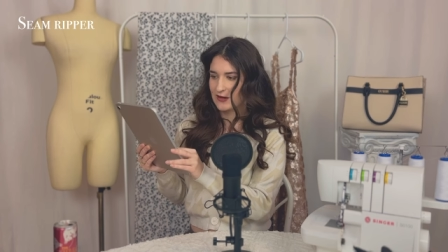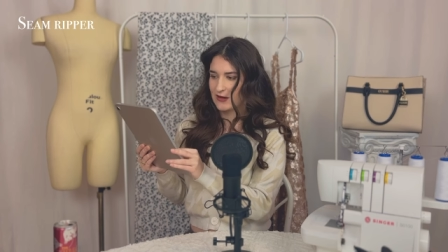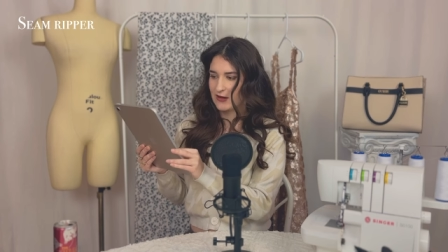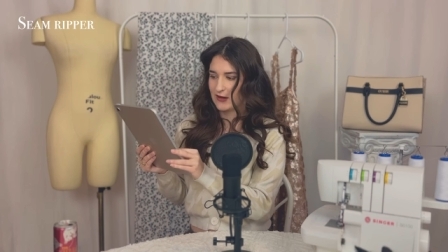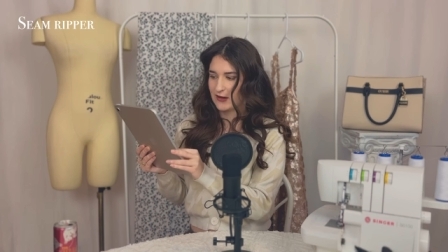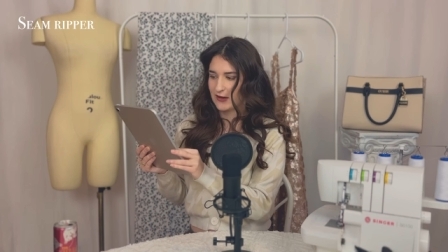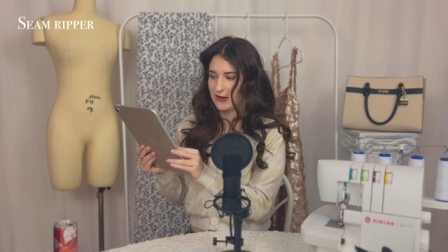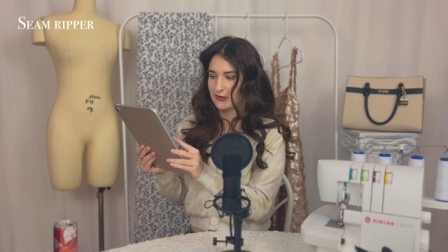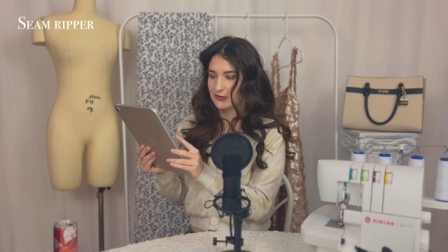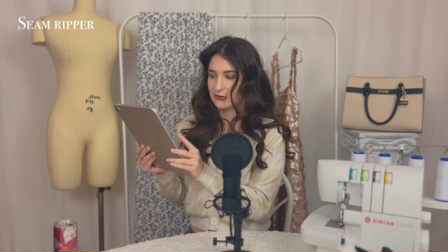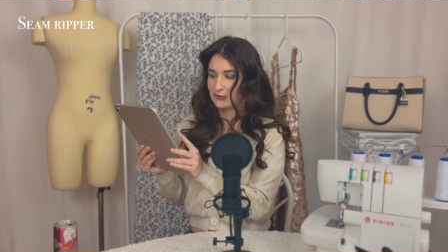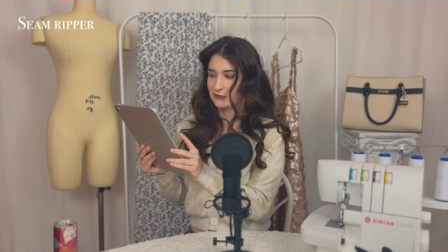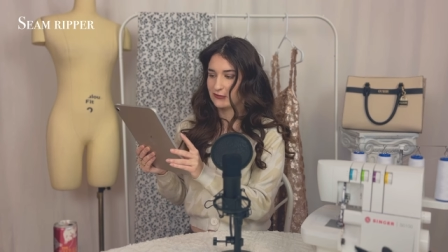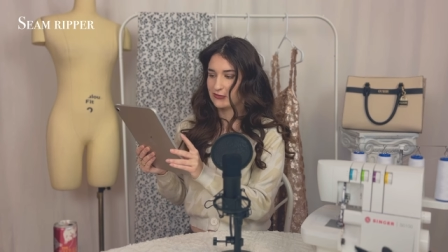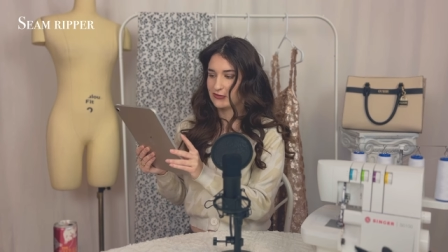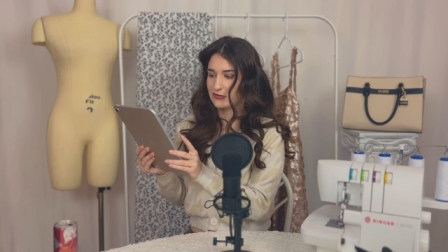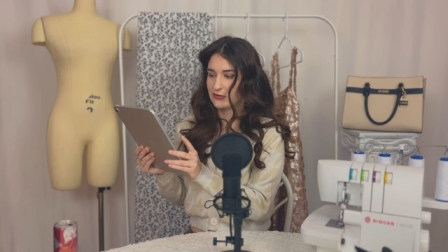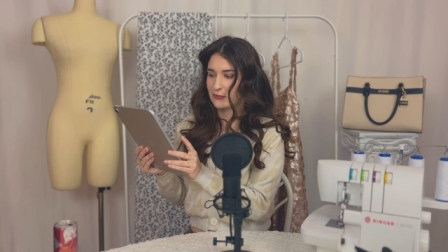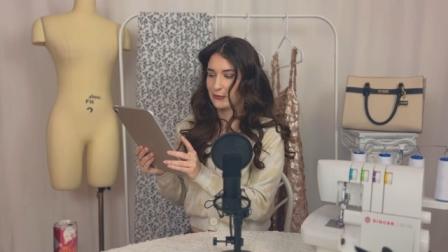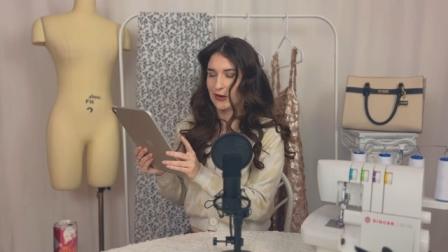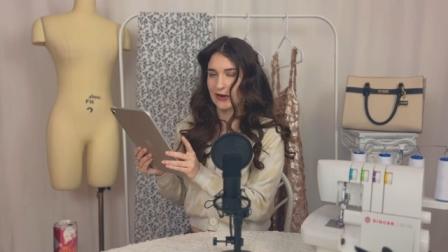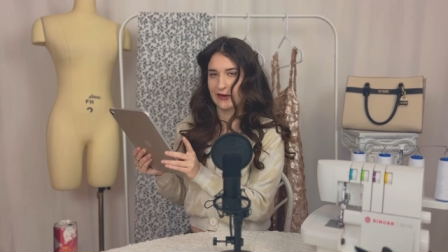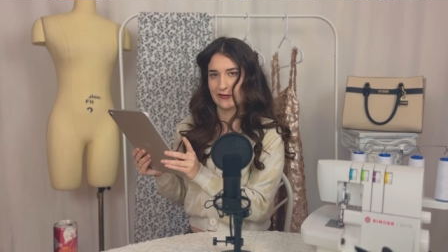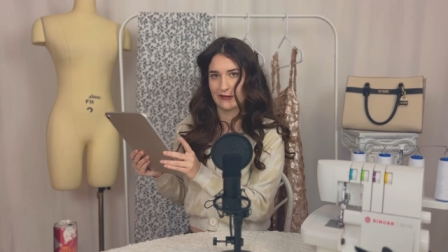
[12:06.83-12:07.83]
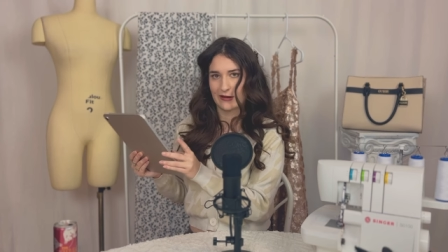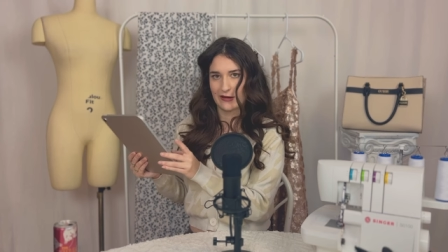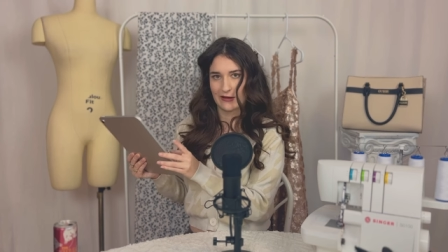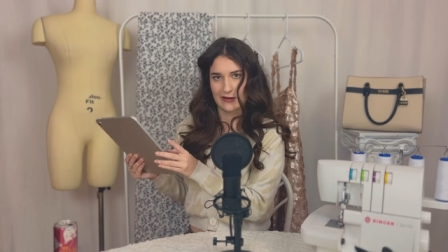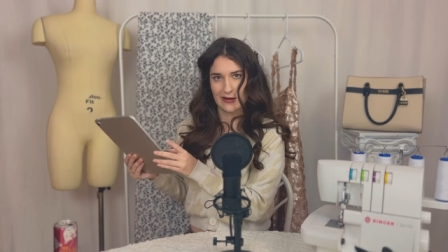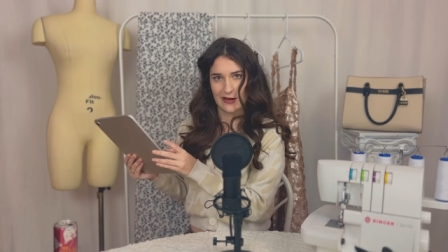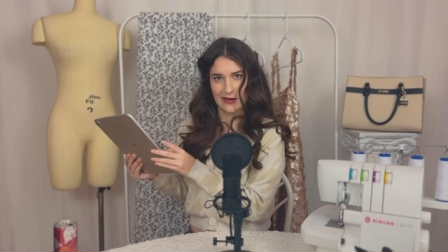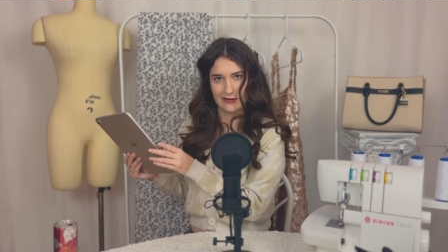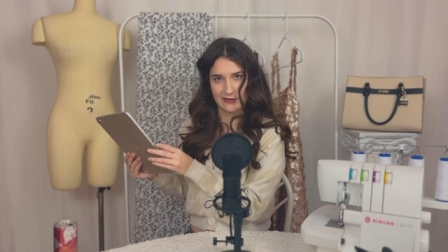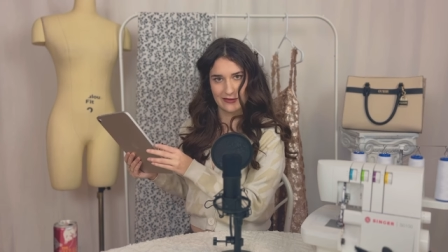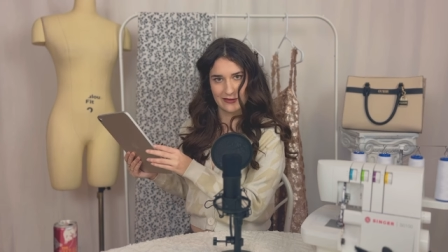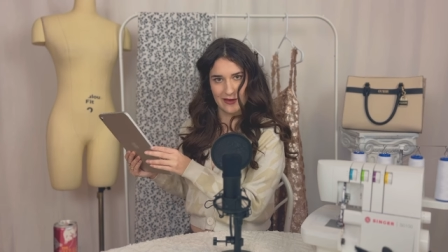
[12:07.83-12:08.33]
I told you to buy
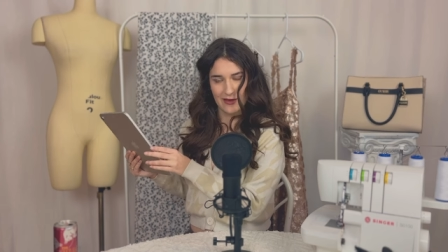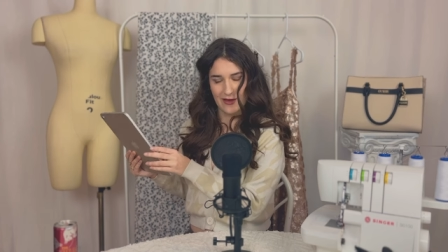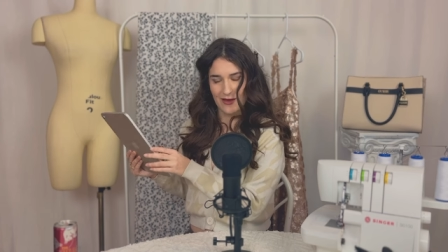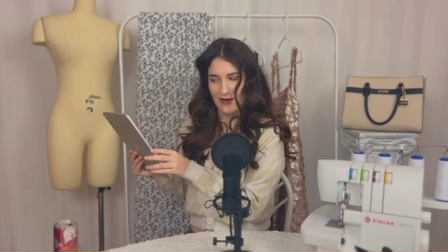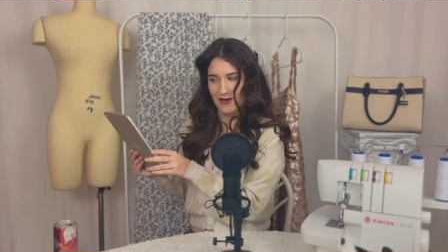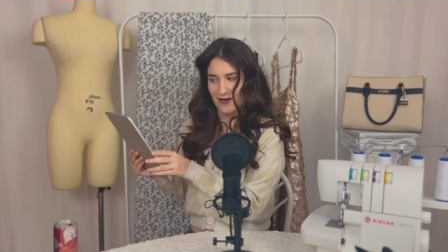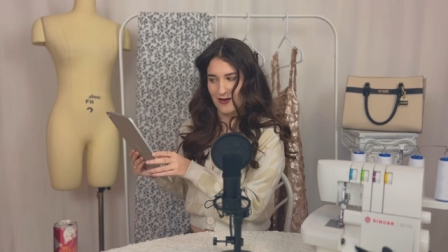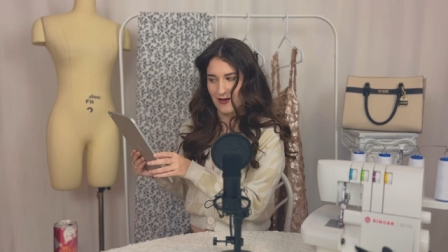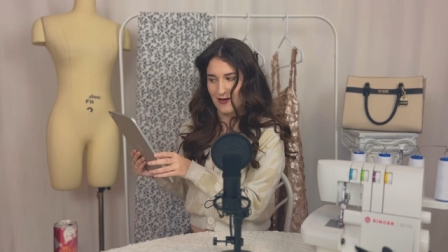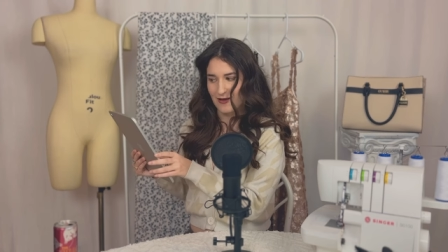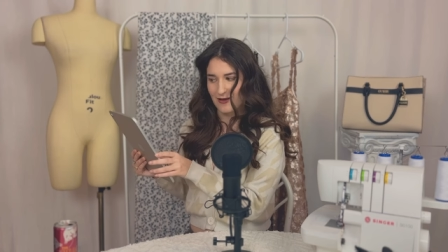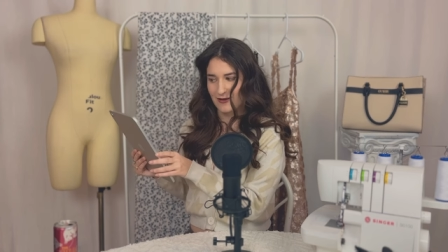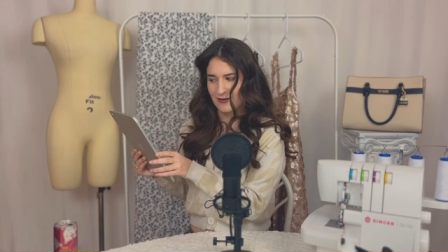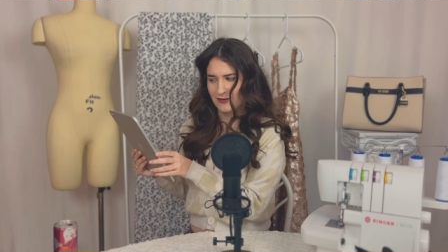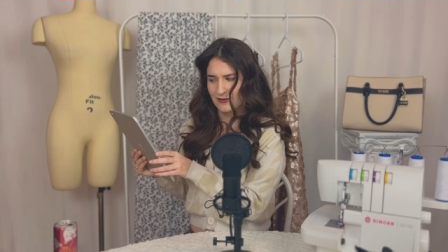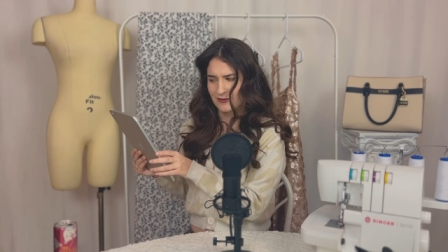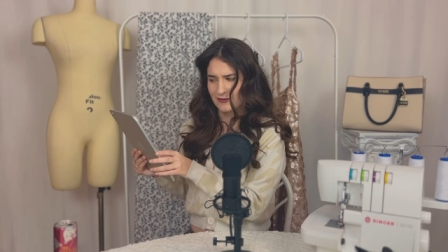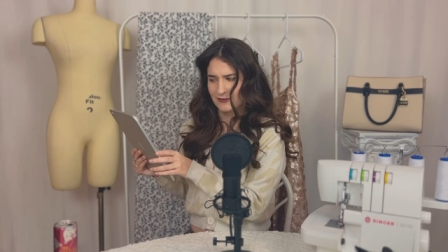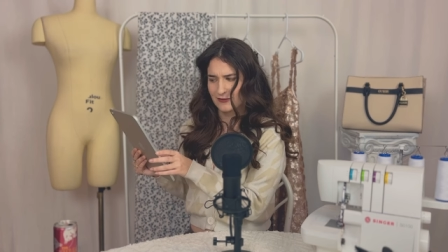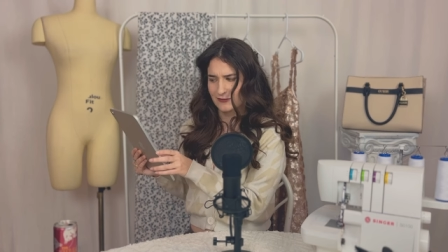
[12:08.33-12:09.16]
that at